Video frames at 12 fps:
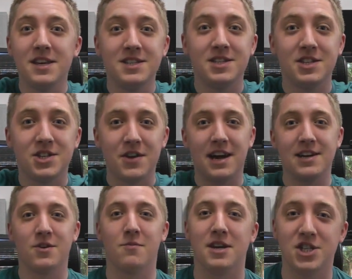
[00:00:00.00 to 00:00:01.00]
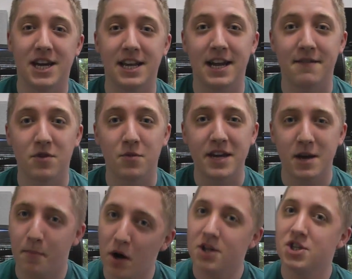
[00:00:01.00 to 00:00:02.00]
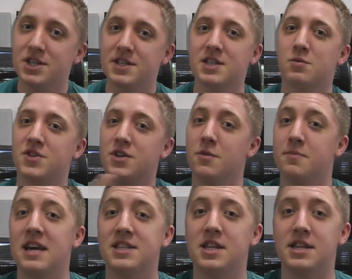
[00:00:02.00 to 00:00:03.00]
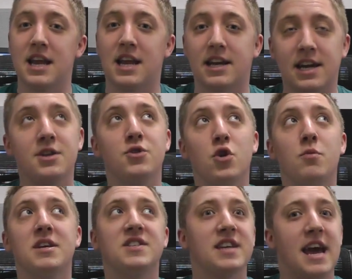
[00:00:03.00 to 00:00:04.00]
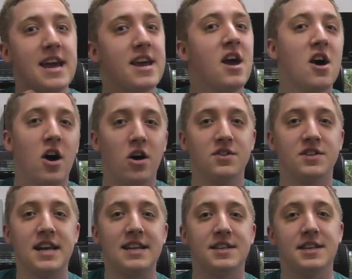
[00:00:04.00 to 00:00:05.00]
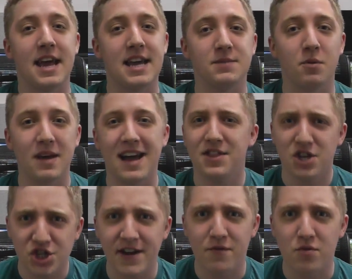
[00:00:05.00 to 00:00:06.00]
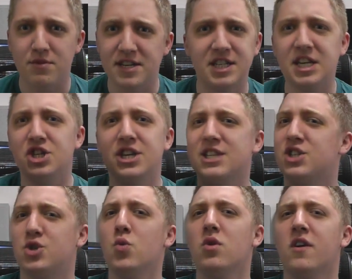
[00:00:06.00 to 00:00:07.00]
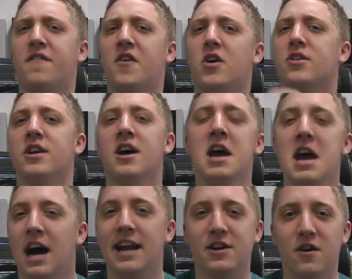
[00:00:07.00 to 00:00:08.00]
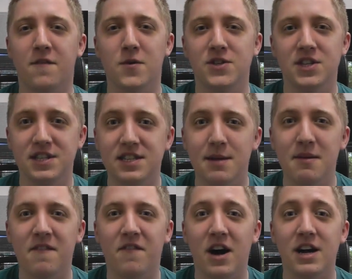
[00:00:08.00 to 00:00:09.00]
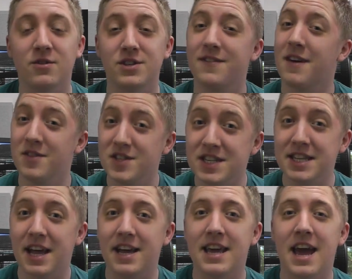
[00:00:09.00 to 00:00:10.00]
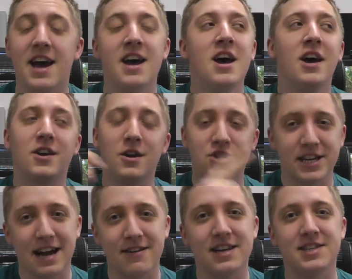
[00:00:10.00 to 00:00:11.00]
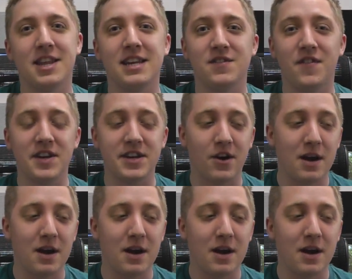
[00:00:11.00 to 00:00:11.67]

This is the show that I do on my channel every week. Apologies this wasn't up yesterday like I normally say on Saturdays, but we had the Chivalry TGS Duelathon and I got through to the semi-finals. If you haven't seen that yet, go check out yesterday's video.